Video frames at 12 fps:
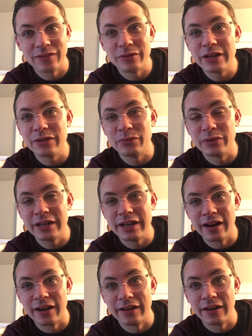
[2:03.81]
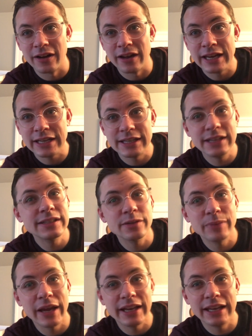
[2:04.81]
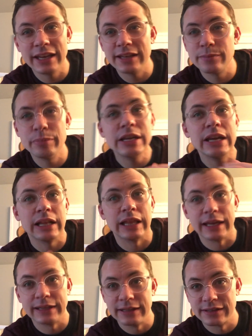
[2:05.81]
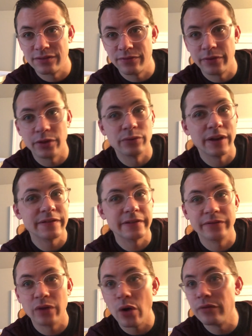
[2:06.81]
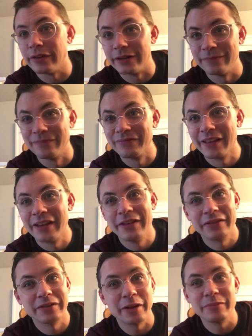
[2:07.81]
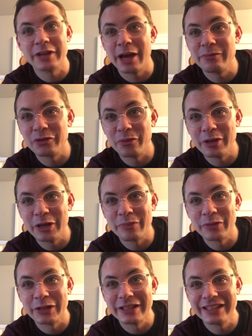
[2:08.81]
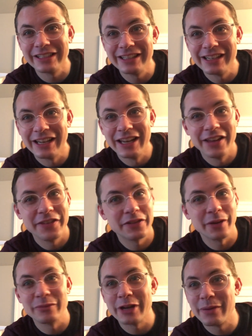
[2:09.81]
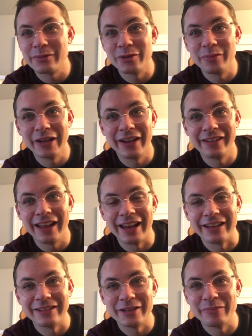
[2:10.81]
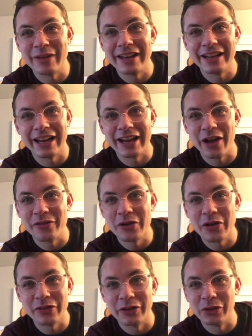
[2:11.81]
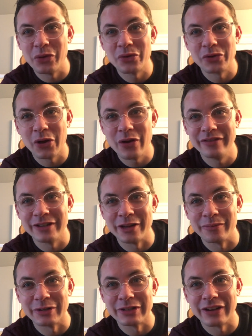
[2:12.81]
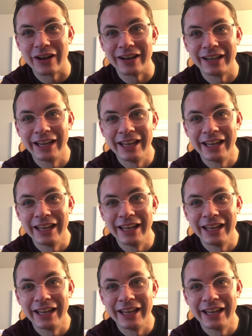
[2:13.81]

We are anticipating it being like this for the rest of COVID. Sometimes we'll be in person, sometimes we'll be online, depending on how the local COVID numbers are.